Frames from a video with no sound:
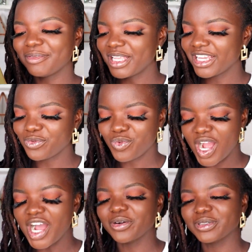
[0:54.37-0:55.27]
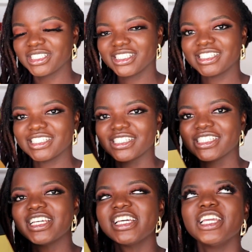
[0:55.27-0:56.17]
I'm like, wow,
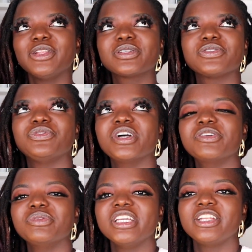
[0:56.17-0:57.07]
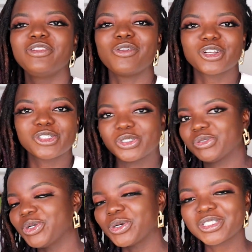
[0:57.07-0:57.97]
it looks very
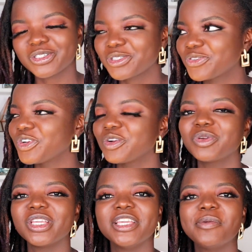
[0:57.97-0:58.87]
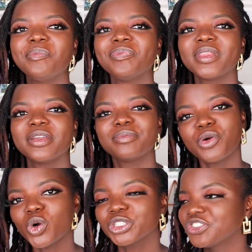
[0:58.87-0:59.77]
luxurious, it looks very
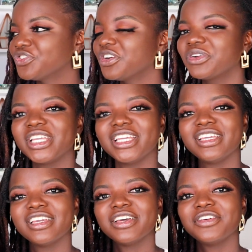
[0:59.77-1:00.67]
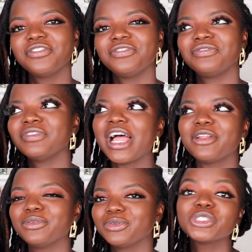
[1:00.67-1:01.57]
posh, very, I
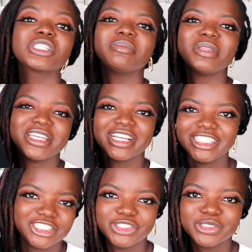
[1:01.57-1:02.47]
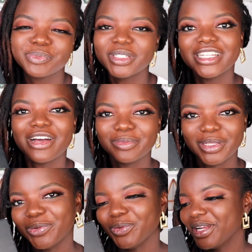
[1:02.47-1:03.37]
don't know, just give me the English, just put it down
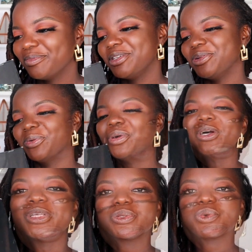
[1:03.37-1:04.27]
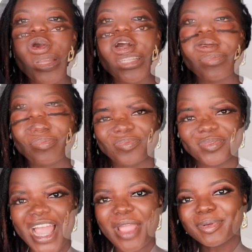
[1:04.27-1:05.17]
below, let me know. So
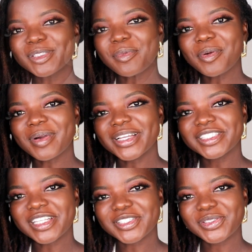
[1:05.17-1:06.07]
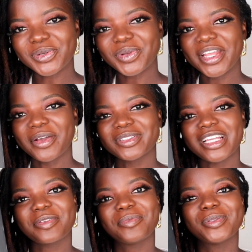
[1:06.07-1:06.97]
I put it up on my Insta story and I was
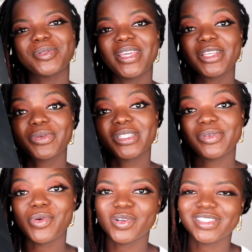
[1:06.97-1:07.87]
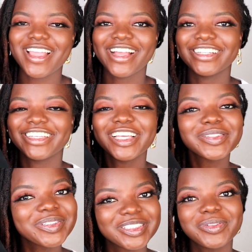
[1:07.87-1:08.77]
asking people to guess what it was, and
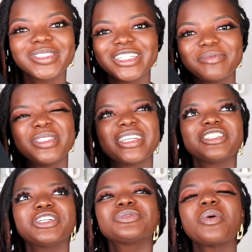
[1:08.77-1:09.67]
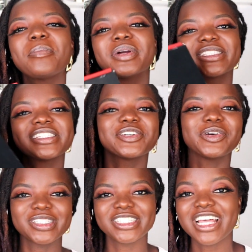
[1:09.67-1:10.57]
guess what, it was lipstick. Just one person
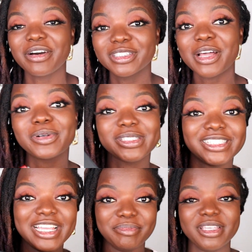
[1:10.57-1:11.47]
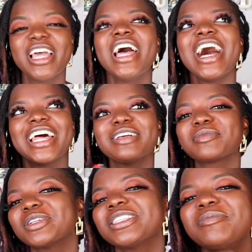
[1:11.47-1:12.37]
got it out, that was Debbie, and
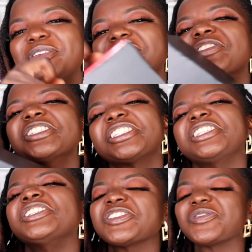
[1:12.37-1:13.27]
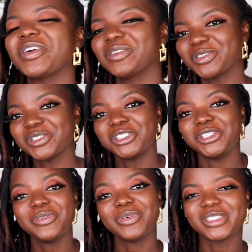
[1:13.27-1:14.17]
that's because Debbie had already seen it somewhere else, so she
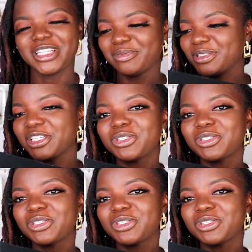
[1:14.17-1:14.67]
knew it was lipstick.